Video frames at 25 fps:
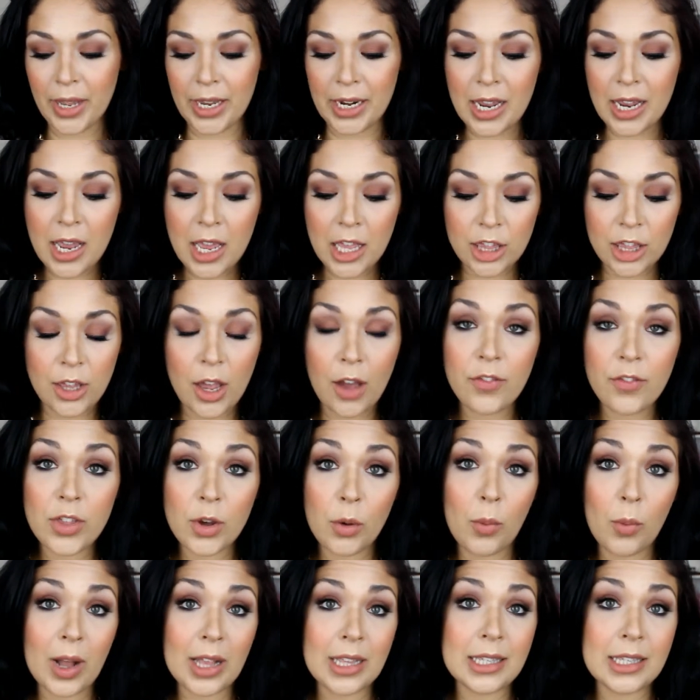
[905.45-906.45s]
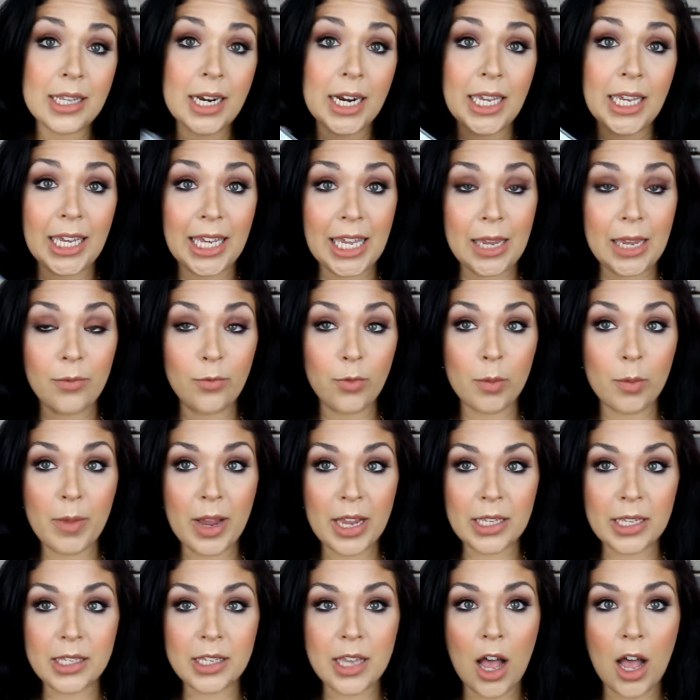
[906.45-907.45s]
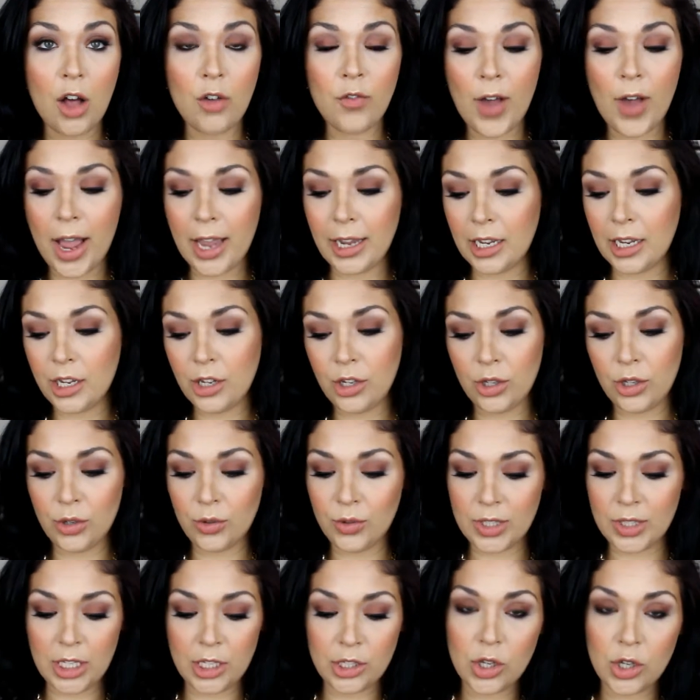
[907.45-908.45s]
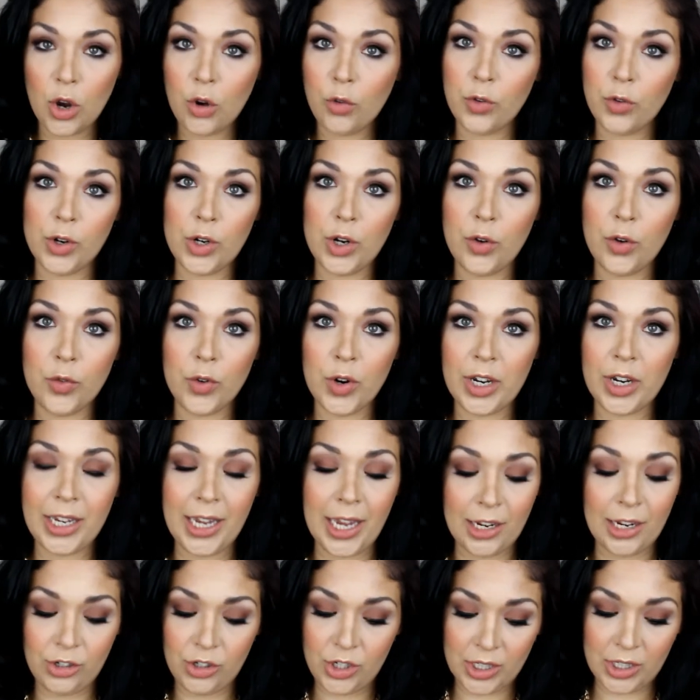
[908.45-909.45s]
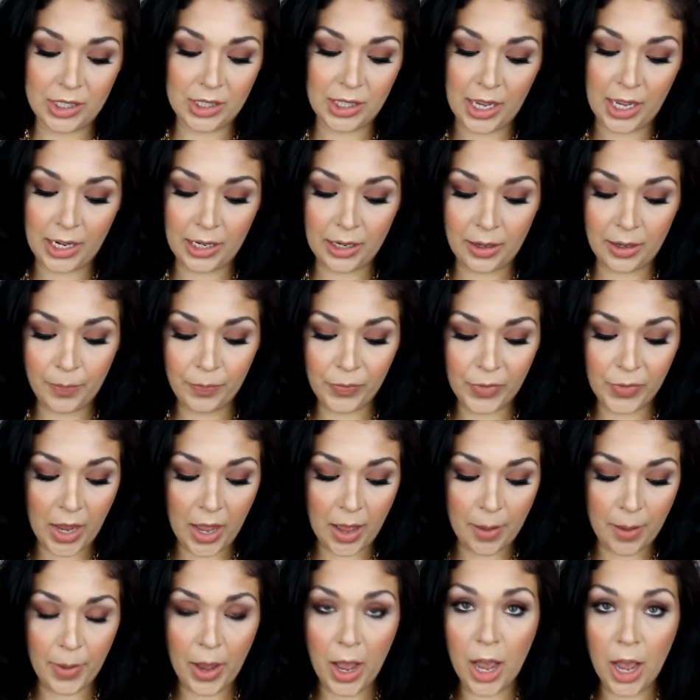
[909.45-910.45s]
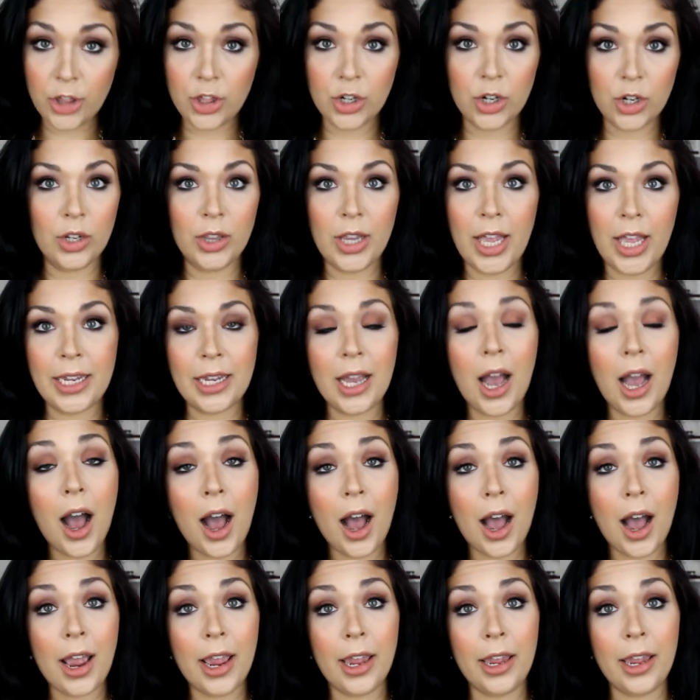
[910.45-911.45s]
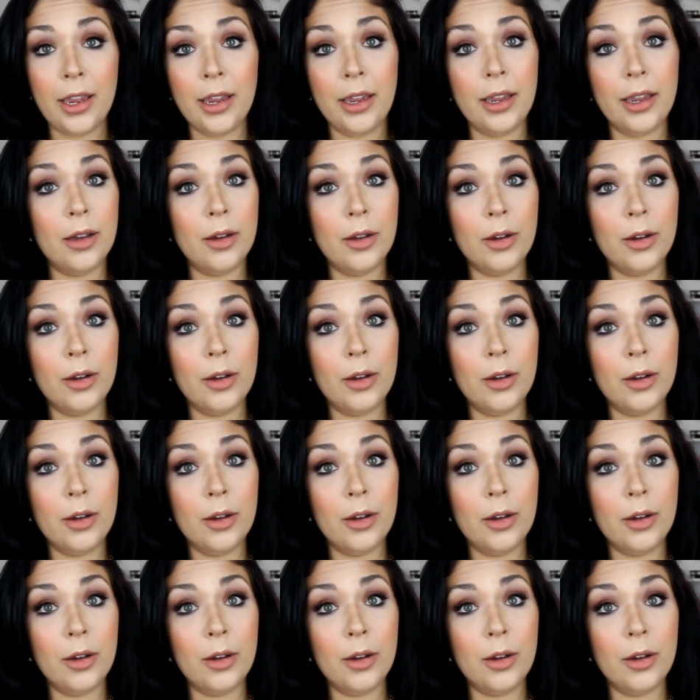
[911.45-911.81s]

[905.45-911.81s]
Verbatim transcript: But of the ones that I keep for myself, I can use these over and over again, just like um, other like high